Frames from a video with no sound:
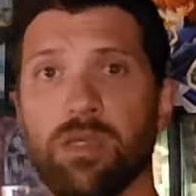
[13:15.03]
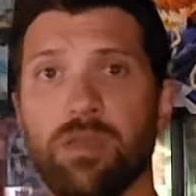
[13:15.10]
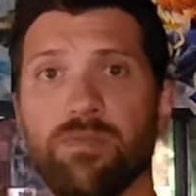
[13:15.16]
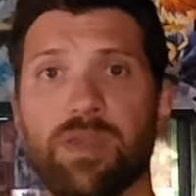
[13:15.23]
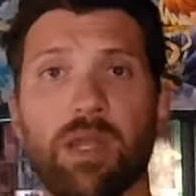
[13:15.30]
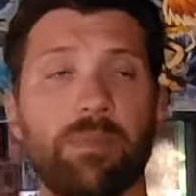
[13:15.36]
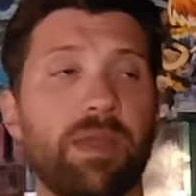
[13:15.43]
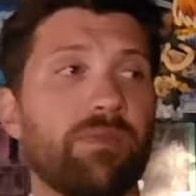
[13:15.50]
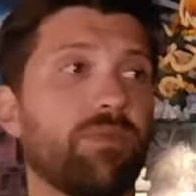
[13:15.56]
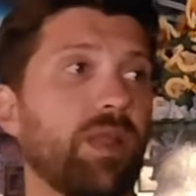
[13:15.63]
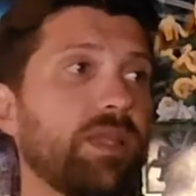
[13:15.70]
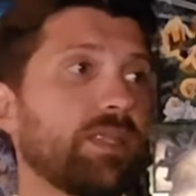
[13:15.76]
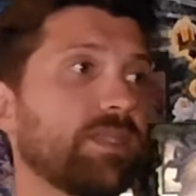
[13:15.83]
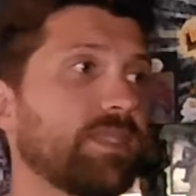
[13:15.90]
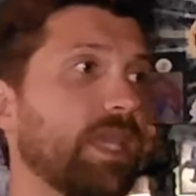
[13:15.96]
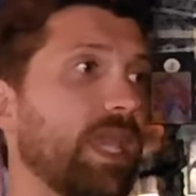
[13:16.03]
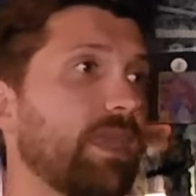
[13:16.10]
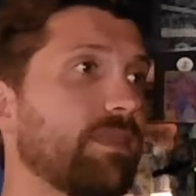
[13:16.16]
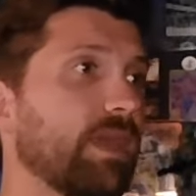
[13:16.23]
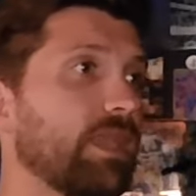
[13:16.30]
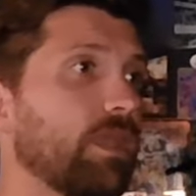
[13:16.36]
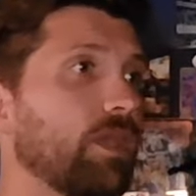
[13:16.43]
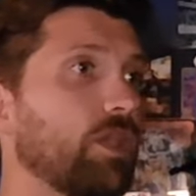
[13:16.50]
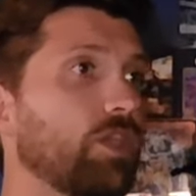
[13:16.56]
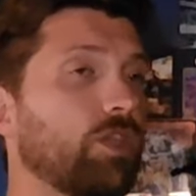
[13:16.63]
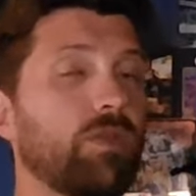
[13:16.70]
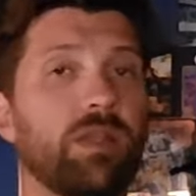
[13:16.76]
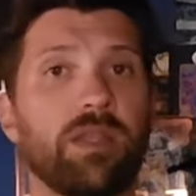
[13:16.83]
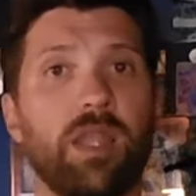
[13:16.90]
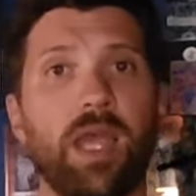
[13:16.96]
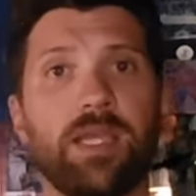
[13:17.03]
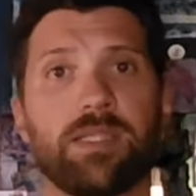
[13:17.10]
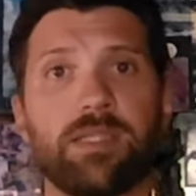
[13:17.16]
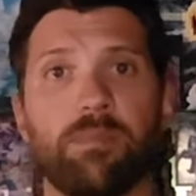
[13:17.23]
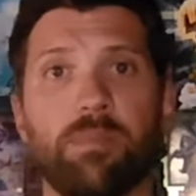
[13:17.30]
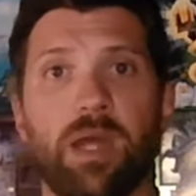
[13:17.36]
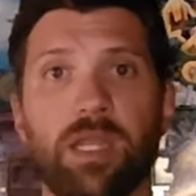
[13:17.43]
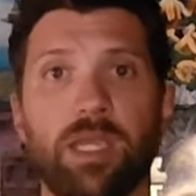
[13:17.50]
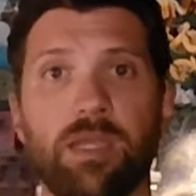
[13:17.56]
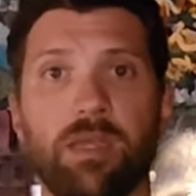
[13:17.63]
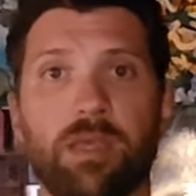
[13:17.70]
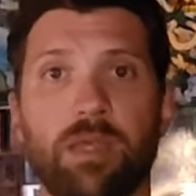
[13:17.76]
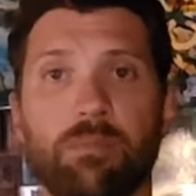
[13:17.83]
You've gotta be afraid to say that you didn't like somebody.